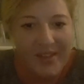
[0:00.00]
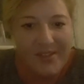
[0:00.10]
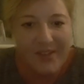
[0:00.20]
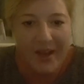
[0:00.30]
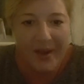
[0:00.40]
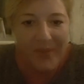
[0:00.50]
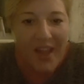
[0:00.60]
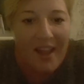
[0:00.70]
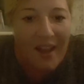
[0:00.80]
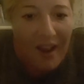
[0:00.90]
So,
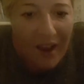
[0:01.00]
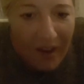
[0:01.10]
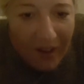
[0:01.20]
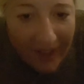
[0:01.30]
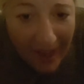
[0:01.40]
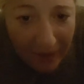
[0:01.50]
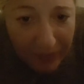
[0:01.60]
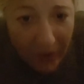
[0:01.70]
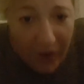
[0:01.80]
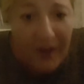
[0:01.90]

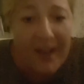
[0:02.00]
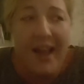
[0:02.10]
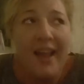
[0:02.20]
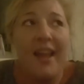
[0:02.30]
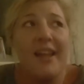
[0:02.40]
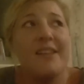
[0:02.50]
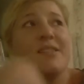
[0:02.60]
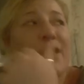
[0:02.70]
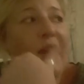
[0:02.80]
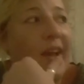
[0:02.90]

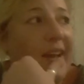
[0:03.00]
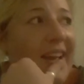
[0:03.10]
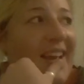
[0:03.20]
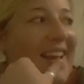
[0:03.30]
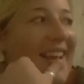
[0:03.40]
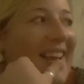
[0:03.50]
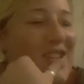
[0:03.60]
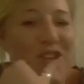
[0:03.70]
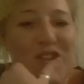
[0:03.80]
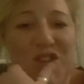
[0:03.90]
K4
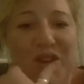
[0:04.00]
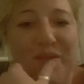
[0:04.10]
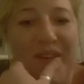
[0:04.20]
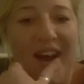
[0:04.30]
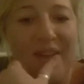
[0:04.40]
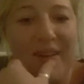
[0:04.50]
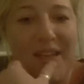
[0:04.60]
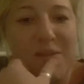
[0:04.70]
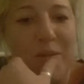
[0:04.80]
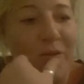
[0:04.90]
he's just turned 5
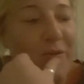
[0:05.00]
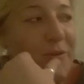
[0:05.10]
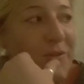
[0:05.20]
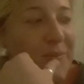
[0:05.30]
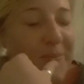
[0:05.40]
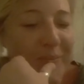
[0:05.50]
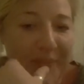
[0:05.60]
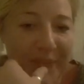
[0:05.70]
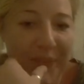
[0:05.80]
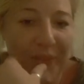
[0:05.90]
last month.
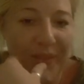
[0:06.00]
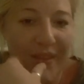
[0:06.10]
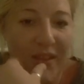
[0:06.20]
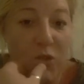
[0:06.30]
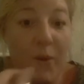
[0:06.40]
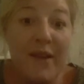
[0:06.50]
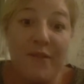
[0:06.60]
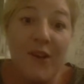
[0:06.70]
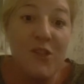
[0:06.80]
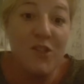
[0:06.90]

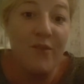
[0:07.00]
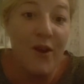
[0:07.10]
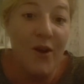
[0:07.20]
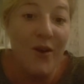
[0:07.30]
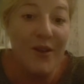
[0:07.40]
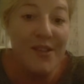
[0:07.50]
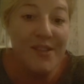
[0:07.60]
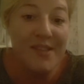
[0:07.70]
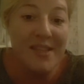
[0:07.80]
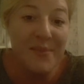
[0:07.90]
21st of
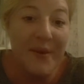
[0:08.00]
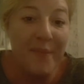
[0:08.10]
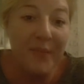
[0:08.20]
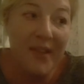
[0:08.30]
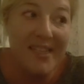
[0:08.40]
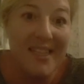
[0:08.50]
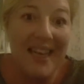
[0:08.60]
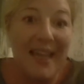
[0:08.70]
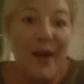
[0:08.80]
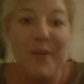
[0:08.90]
August, this one, is a
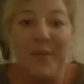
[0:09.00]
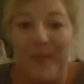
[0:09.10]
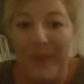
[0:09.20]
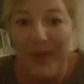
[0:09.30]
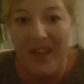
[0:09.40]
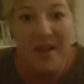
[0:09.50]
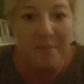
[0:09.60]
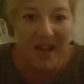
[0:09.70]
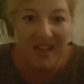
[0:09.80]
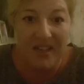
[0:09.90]
Leo.
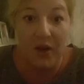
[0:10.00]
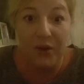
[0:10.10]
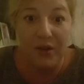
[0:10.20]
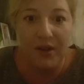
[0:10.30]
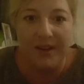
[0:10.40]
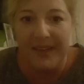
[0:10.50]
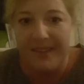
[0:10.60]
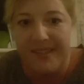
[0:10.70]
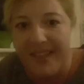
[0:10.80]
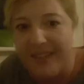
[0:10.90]
My God, can't I
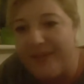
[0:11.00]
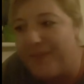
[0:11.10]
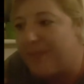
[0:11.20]
tell.